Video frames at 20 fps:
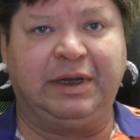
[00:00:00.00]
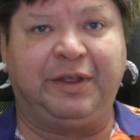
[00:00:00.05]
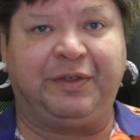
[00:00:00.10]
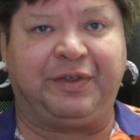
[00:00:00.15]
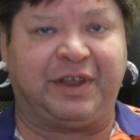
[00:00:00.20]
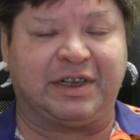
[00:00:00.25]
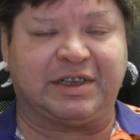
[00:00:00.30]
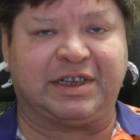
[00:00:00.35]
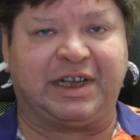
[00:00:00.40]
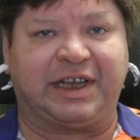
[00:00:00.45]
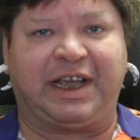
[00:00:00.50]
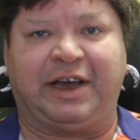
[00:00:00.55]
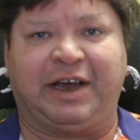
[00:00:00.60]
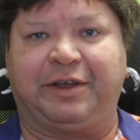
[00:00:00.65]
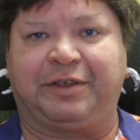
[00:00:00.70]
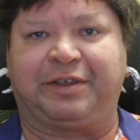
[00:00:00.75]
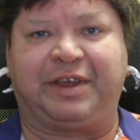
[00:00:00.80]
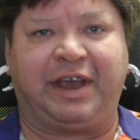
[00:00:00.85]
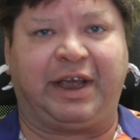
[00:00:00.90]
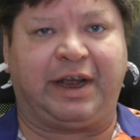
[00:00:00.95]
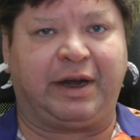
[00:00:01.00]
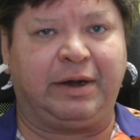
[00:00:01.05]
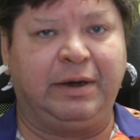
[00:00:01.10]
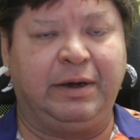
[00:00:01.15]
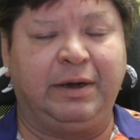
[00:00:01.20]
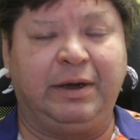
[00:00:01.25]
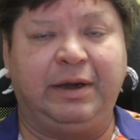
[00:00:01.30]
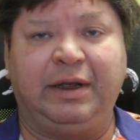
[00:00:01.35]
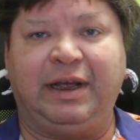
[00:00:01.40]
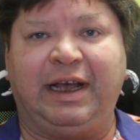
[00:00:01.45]
Things like healthcare,
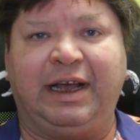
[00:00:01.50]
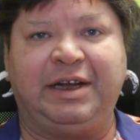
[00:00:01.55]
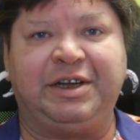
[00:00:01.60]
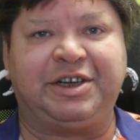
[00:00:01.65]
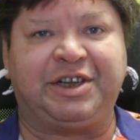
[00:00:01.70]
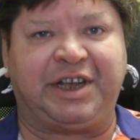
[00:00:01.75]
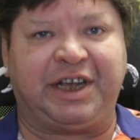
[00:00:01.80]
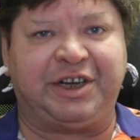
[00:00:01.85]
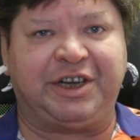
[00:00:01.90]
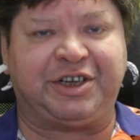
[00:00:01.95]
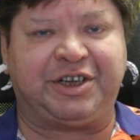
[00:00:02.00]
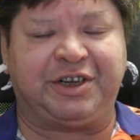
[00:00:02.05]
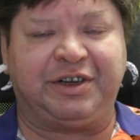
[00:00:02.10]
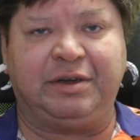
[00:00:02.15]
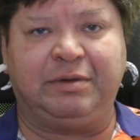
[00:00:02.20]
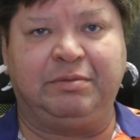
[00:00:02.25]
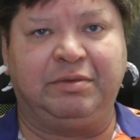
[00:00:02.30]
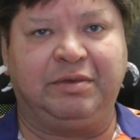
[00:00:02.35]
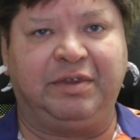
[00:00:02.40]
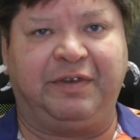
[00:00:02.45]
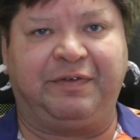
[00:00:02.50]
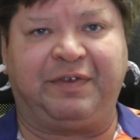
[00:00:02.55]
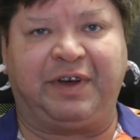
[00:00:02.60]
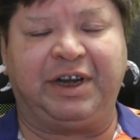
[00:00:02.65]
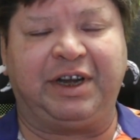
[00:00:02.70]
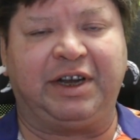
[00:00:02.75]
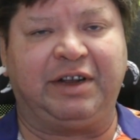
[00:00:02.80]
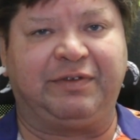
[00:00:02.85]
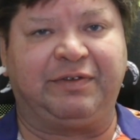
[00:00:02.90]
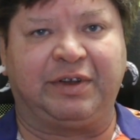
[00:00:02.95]
education, the
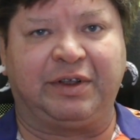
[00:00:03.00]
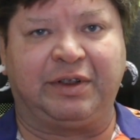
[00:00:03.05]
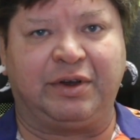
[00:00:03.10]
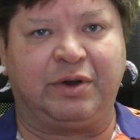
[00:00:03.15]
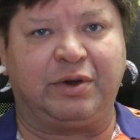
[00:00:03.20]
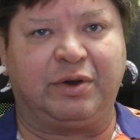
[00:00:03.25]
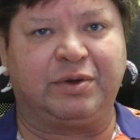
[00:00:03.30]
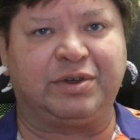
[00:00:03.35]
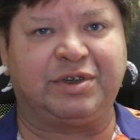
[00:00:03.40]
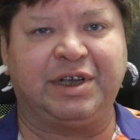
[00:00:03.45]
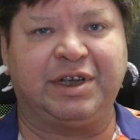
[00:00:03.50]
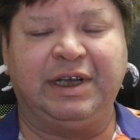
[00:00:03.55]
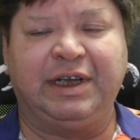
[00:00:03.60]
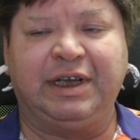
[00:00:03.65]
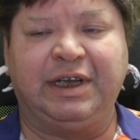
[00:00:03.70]
funding for those,